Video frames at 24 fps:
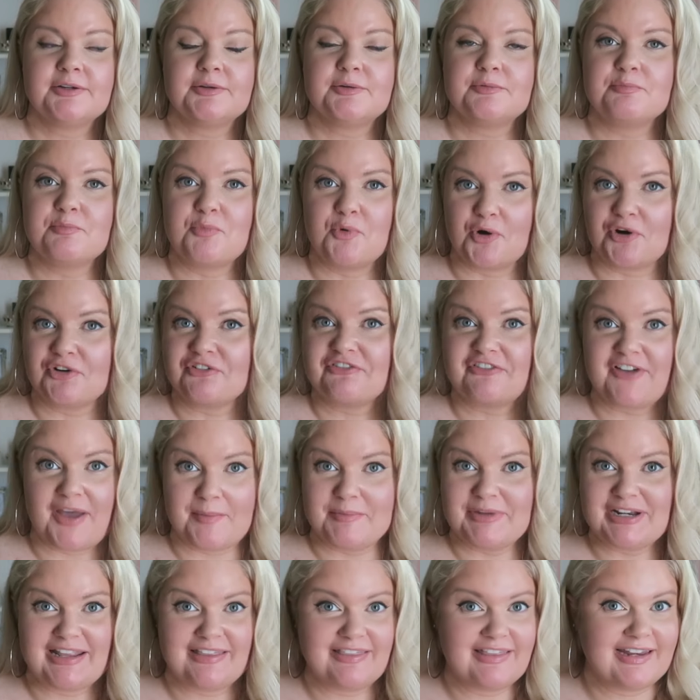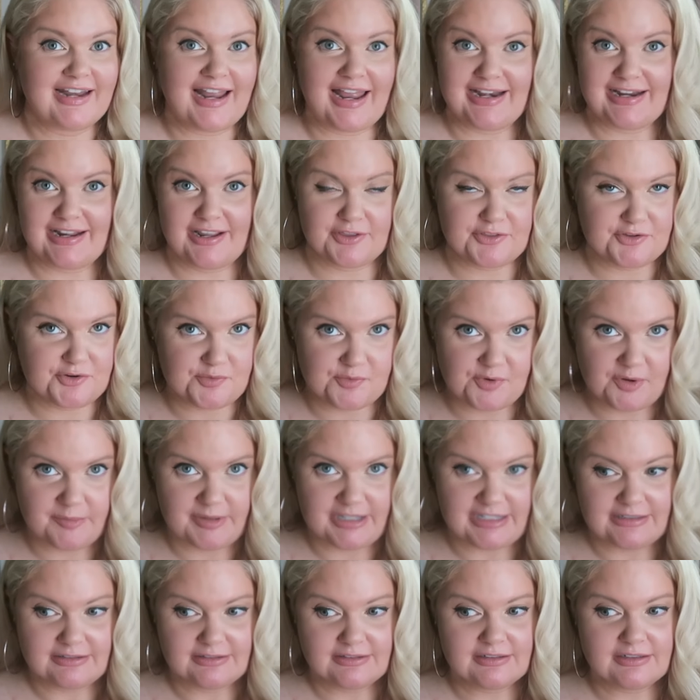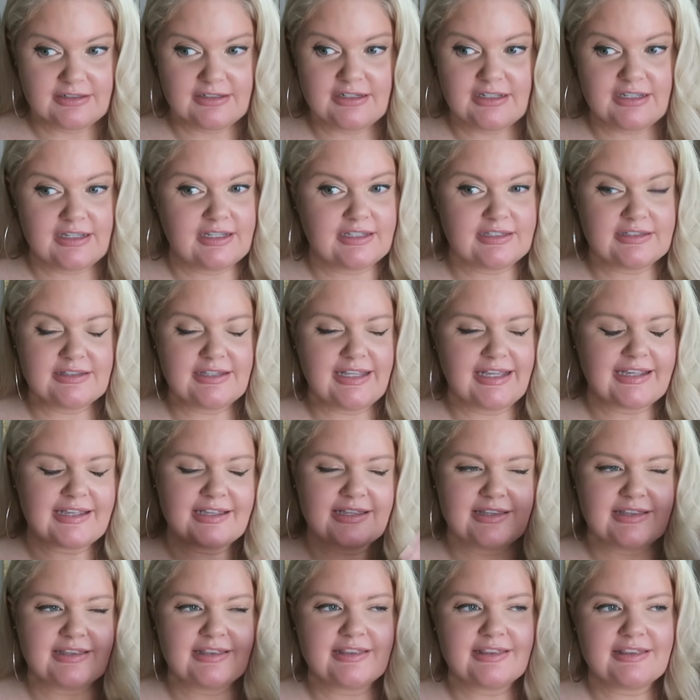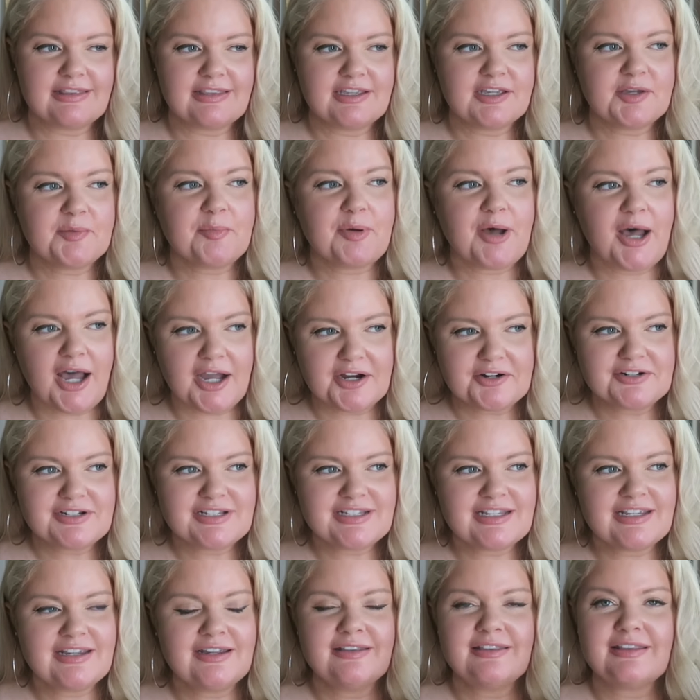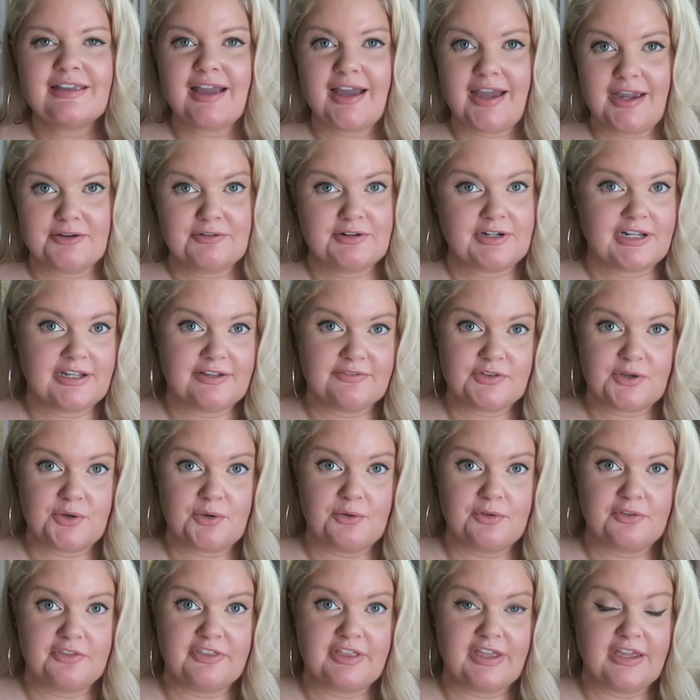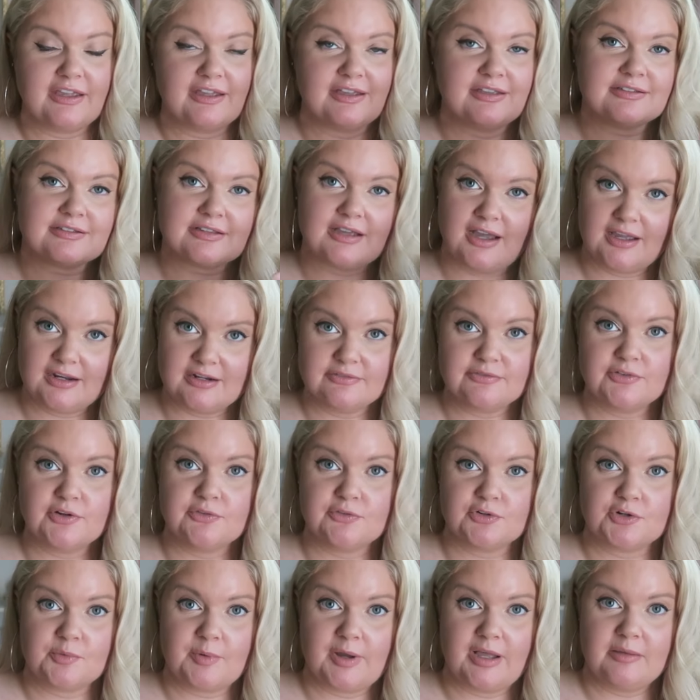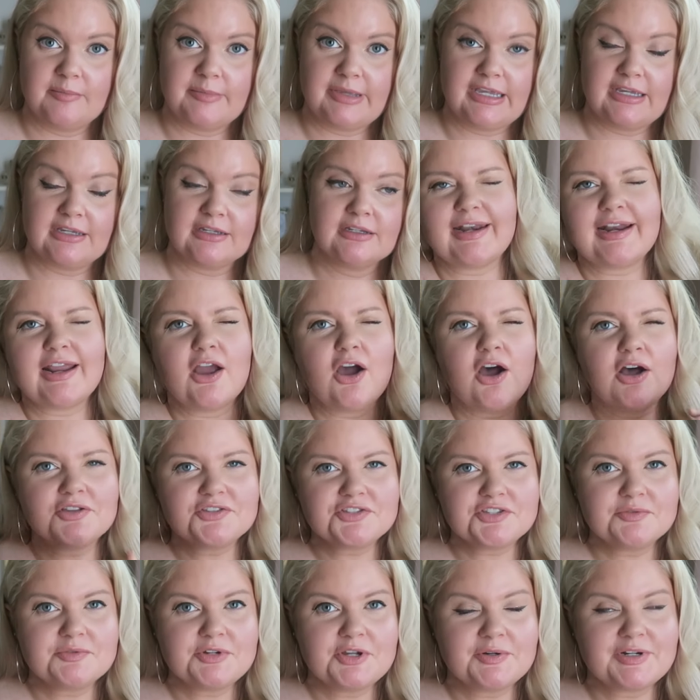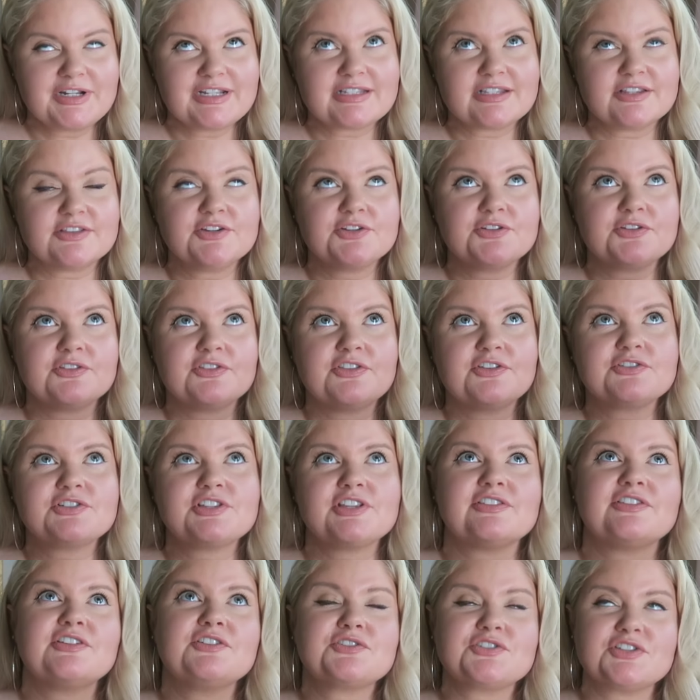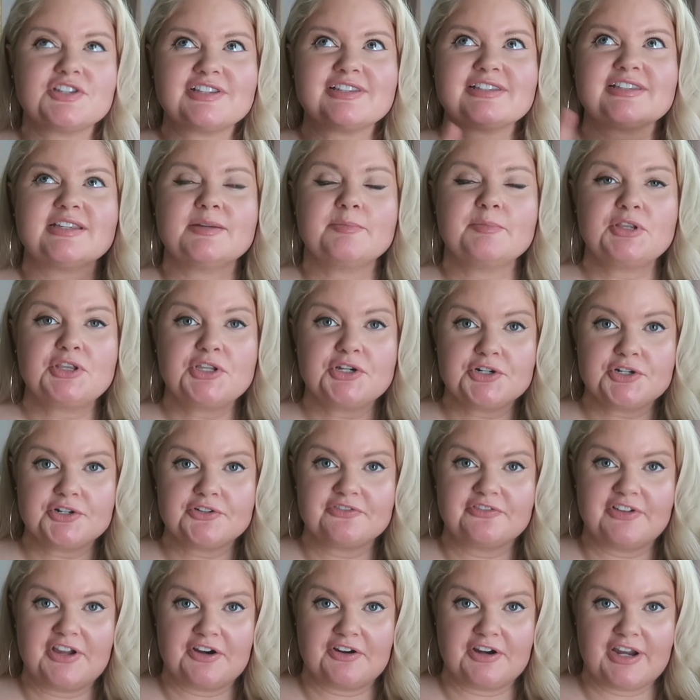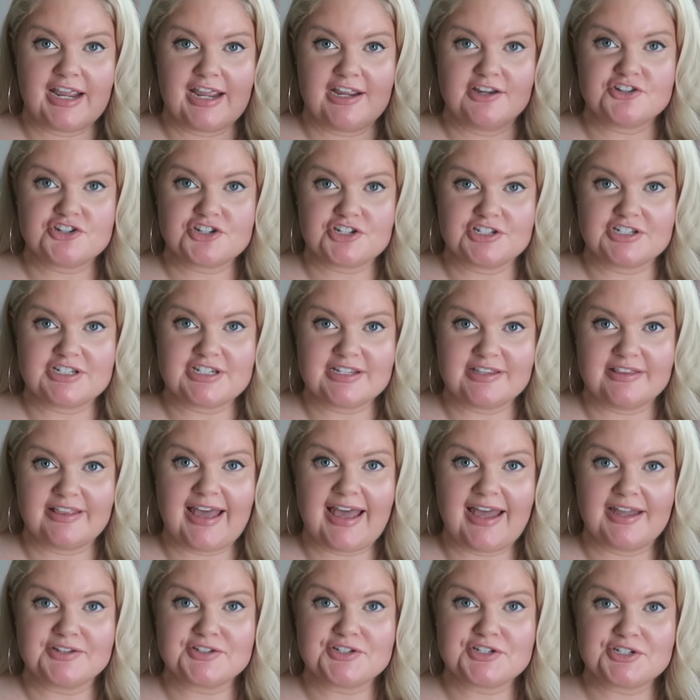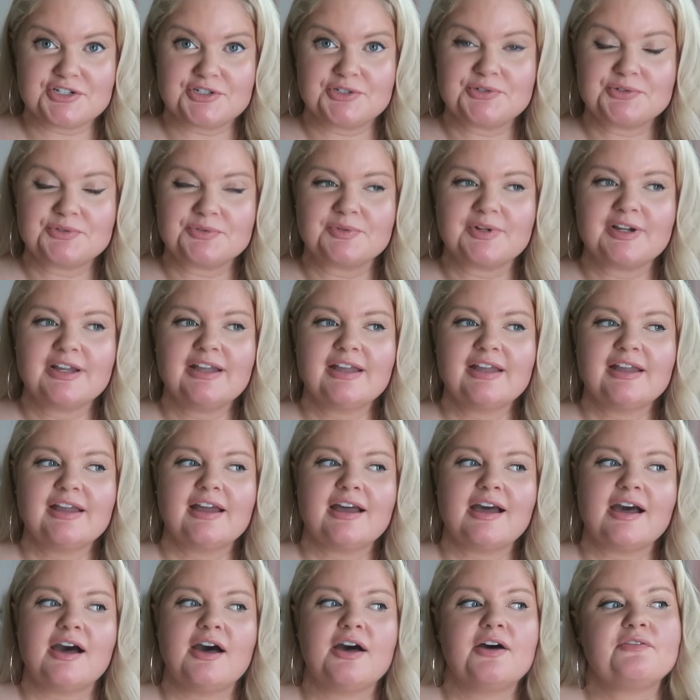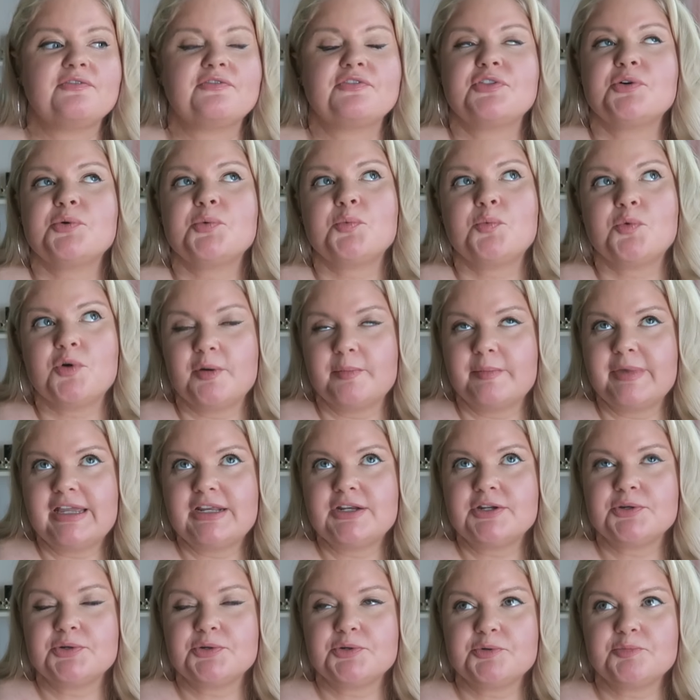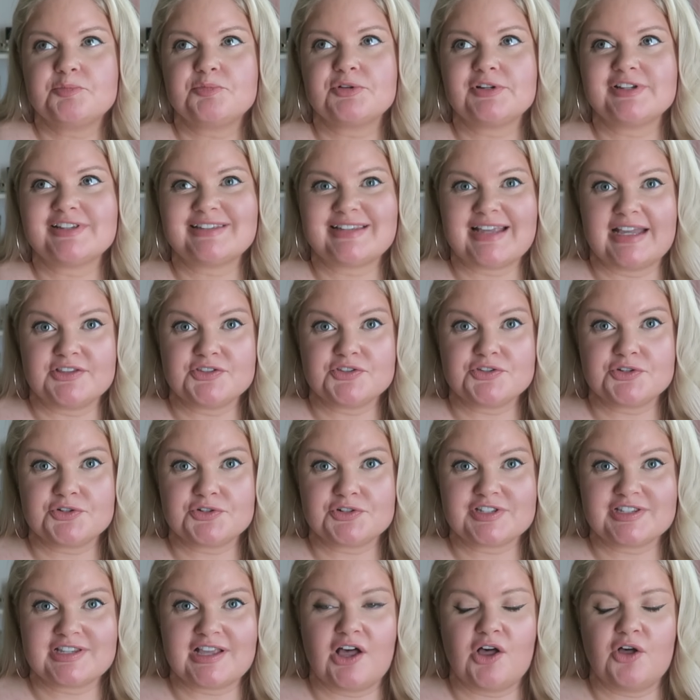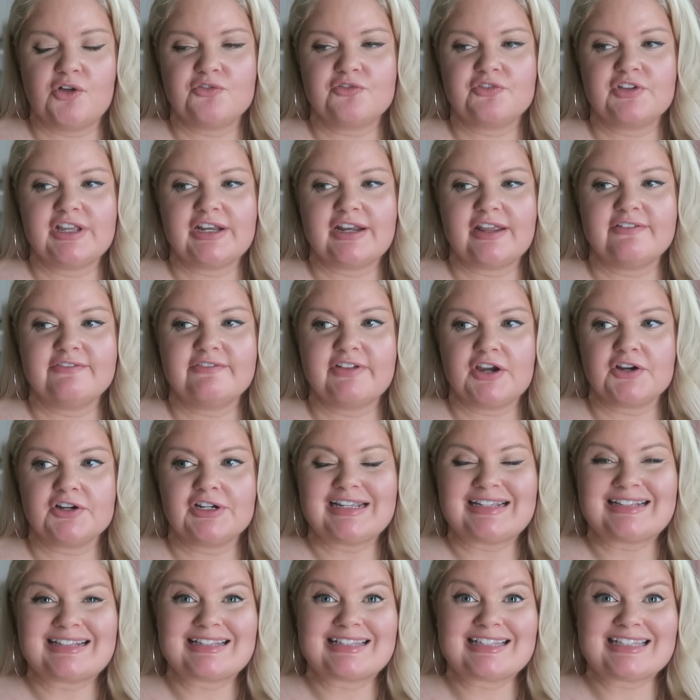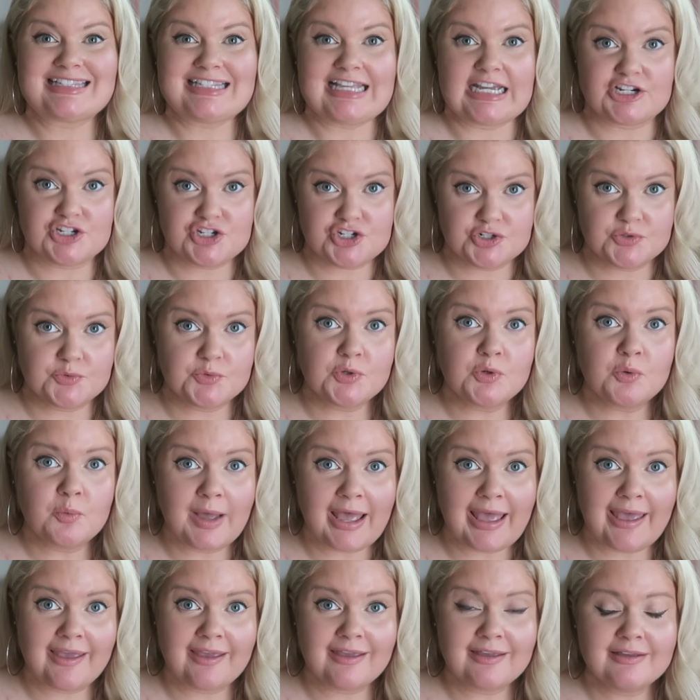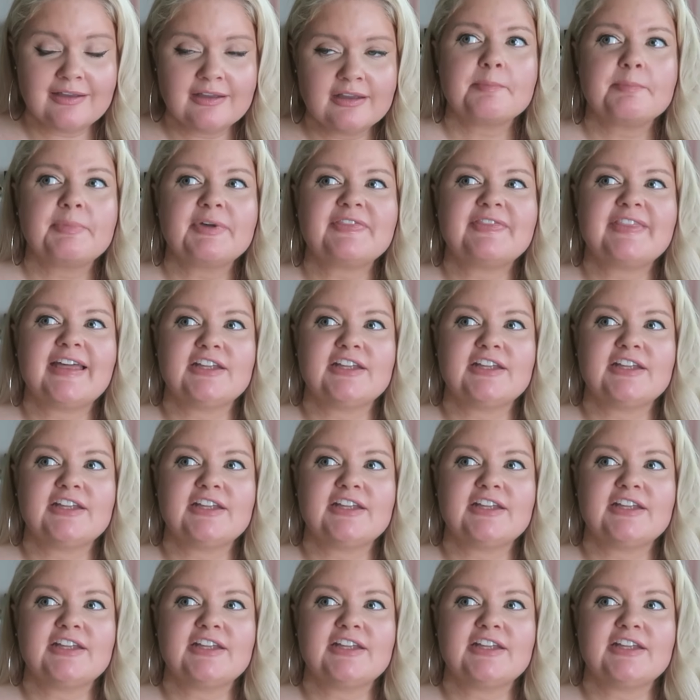more feminine than any other woman. The hypocrisy and the irony of the whole thing is kind of overwhelming. And I also noticed there's a similar variation to that too, of the woman who presents herself in a very sexual way, but